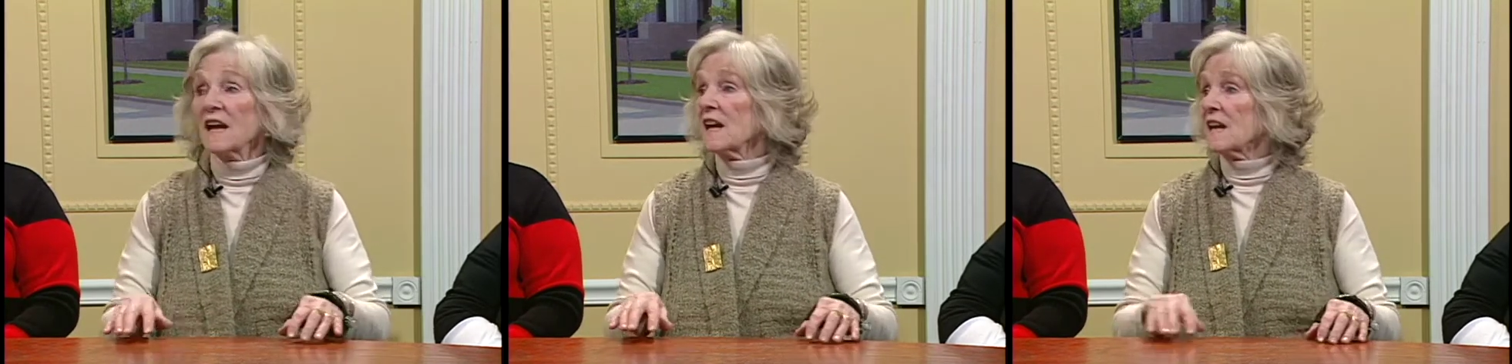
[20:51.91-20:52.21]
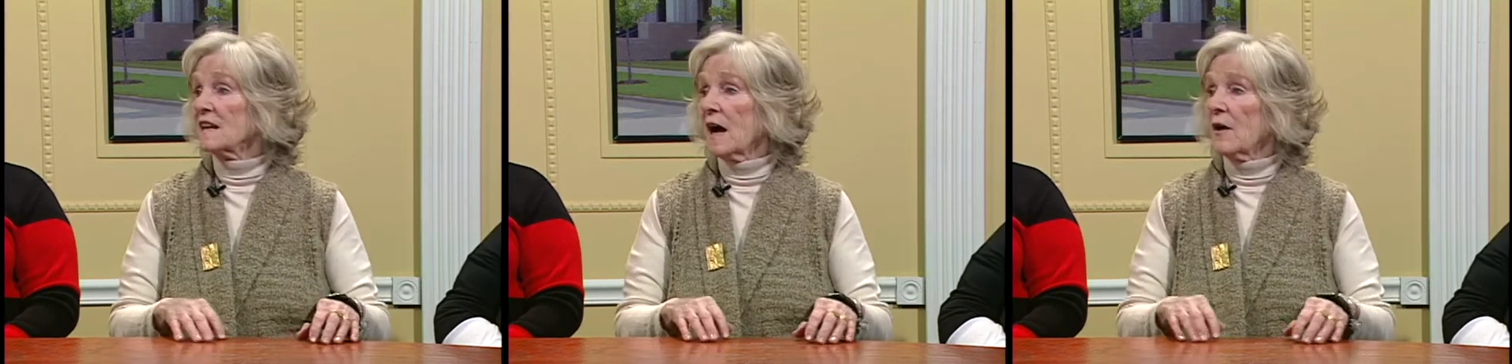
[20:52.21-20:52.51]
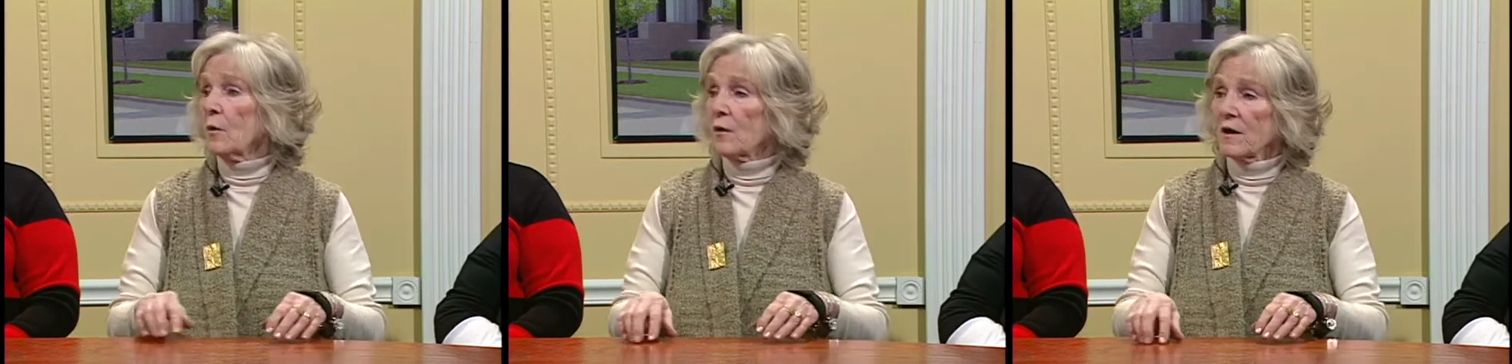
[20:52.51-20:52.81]

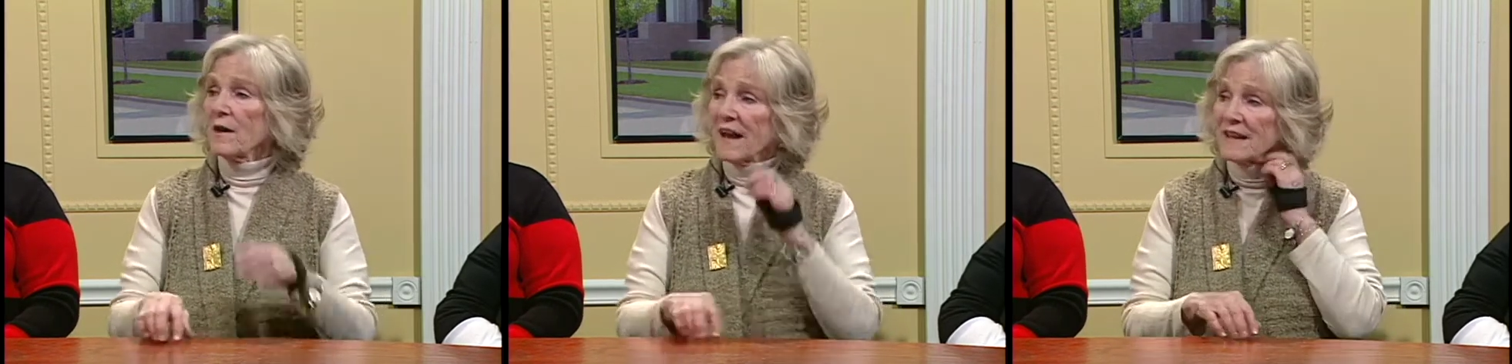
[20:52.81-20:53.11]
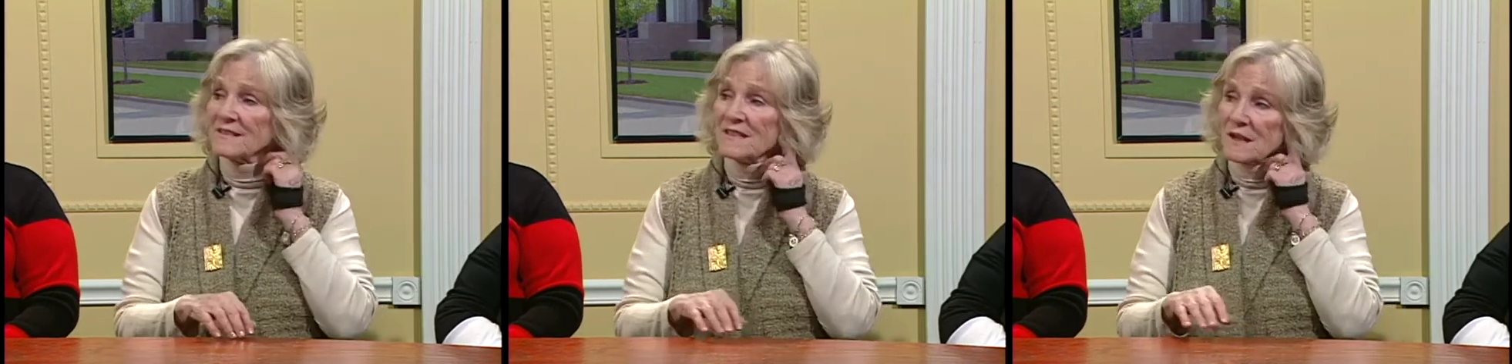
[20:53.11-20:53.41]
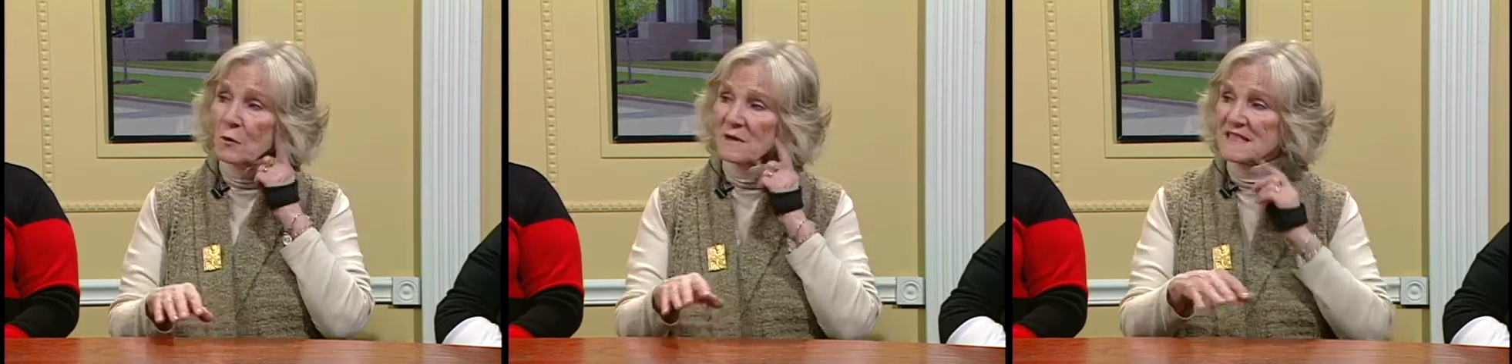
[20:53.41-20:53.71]
And
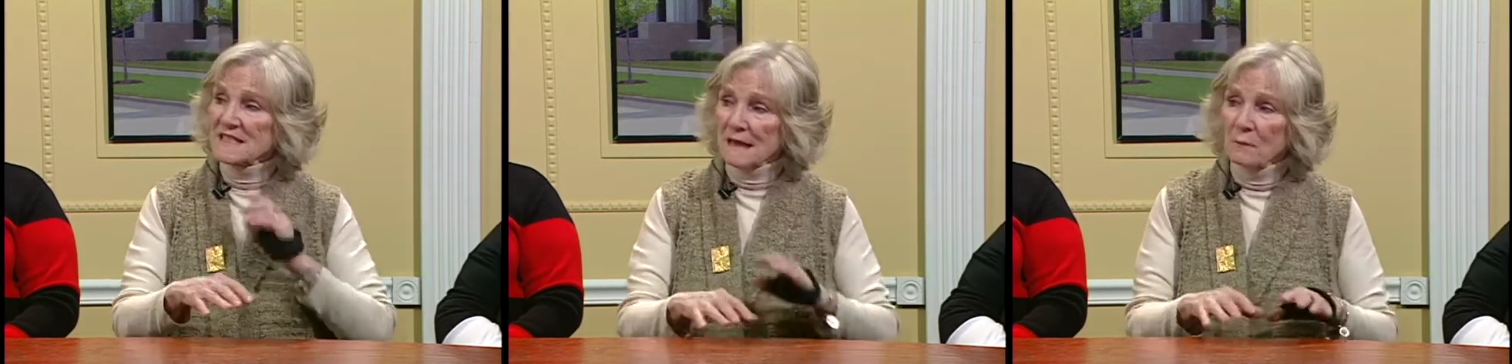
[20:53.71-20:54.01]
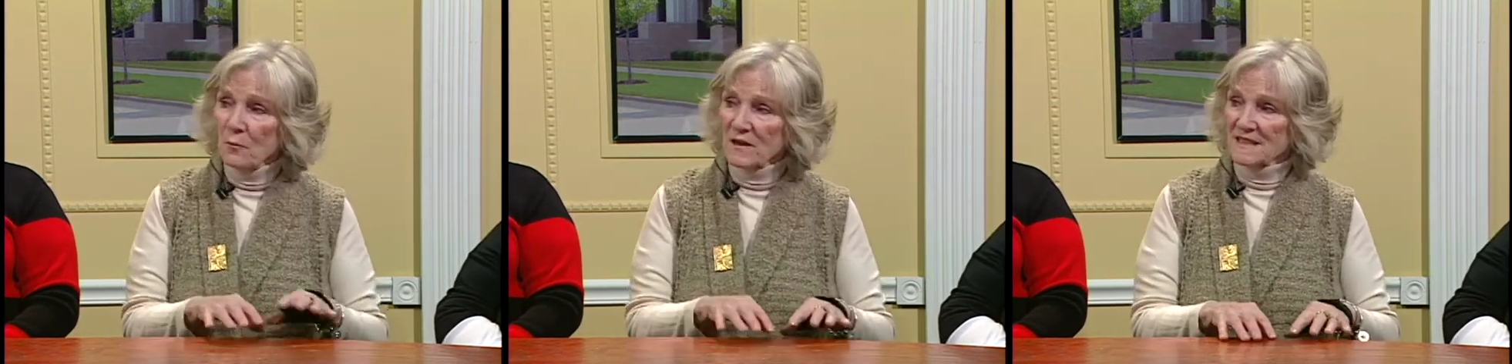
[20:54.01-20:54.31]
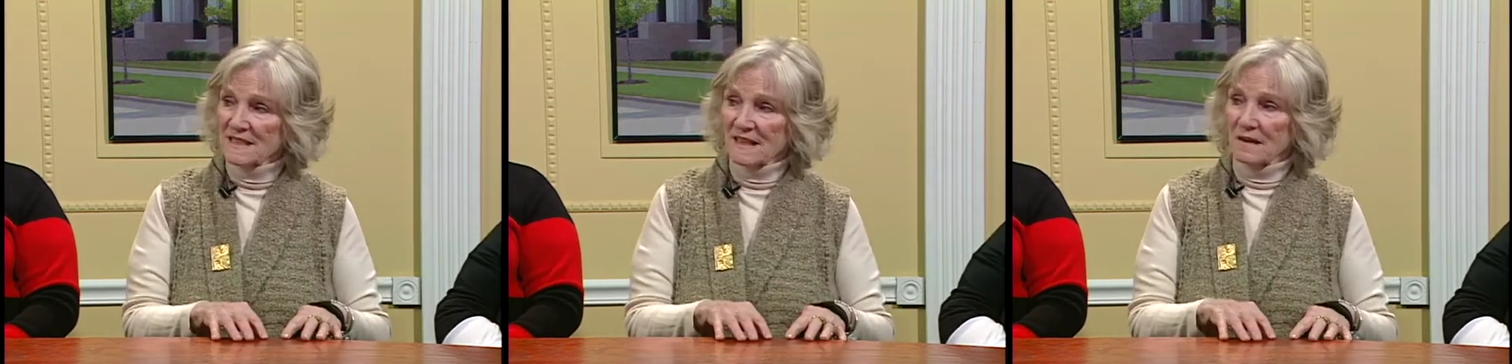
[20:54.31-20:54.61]
so it's
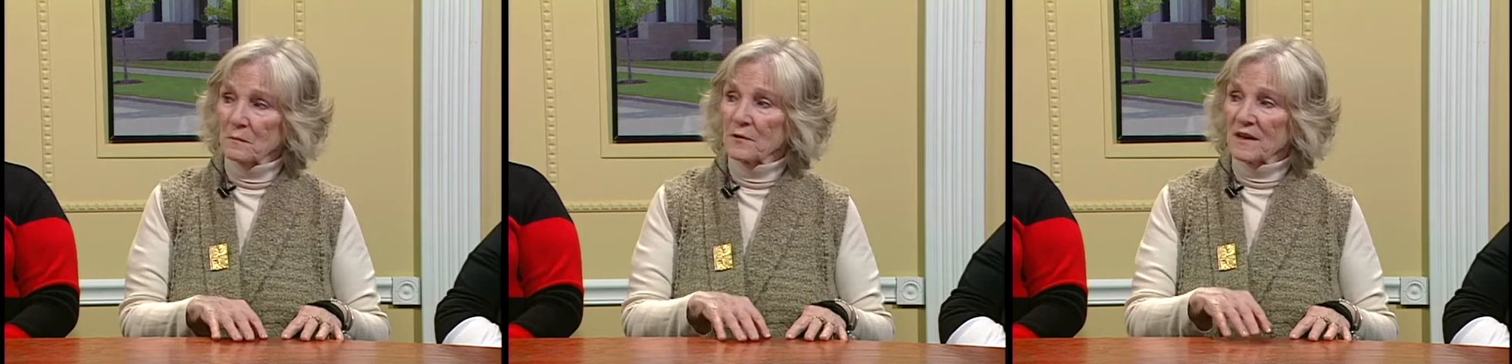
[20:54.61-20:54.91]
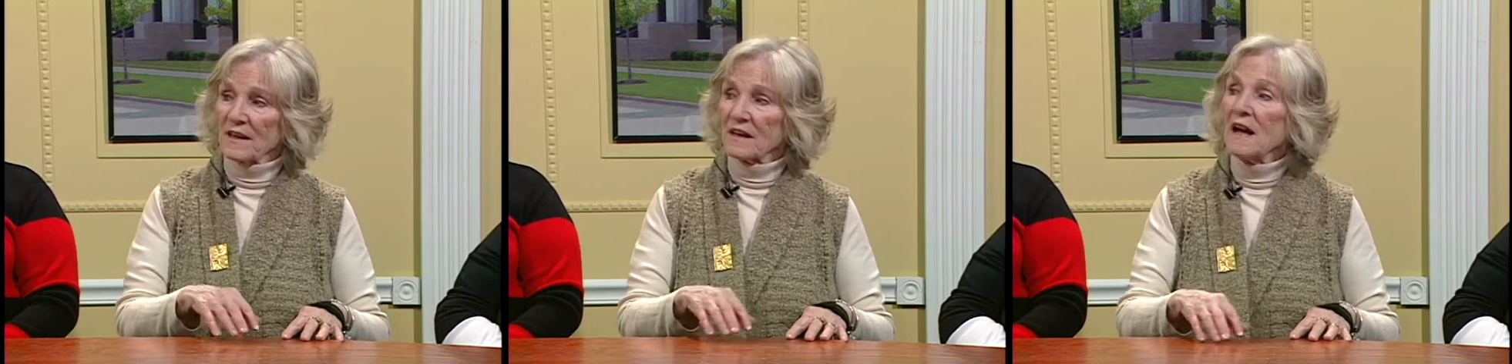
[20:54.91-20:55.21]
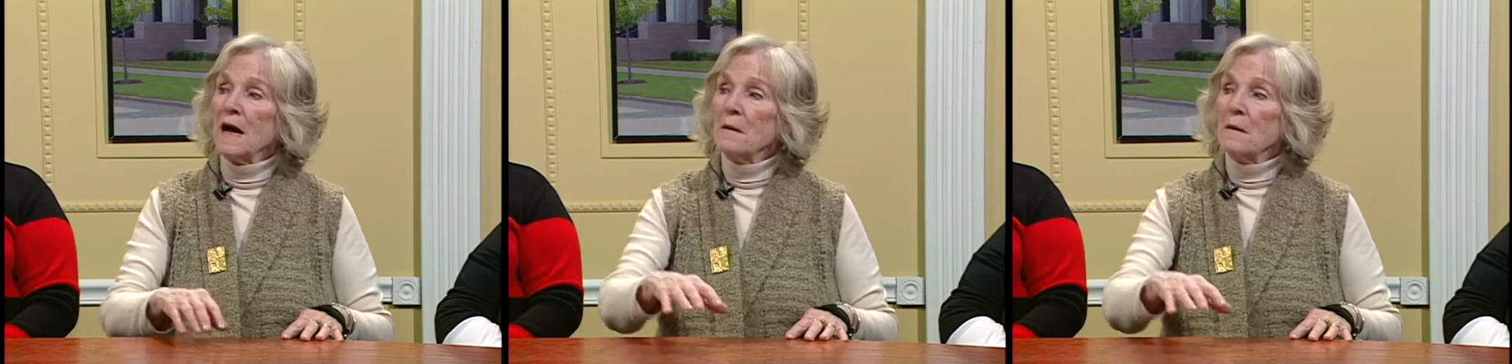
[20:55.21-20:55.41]
somewhat celebrated,